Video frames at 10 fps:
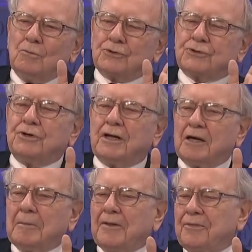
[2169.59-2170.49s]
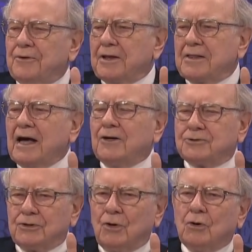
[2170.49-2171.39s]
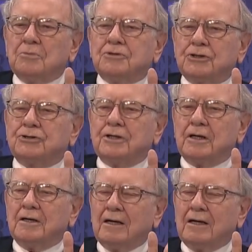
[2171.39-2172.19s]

will turn out about thirty thousand homes this year.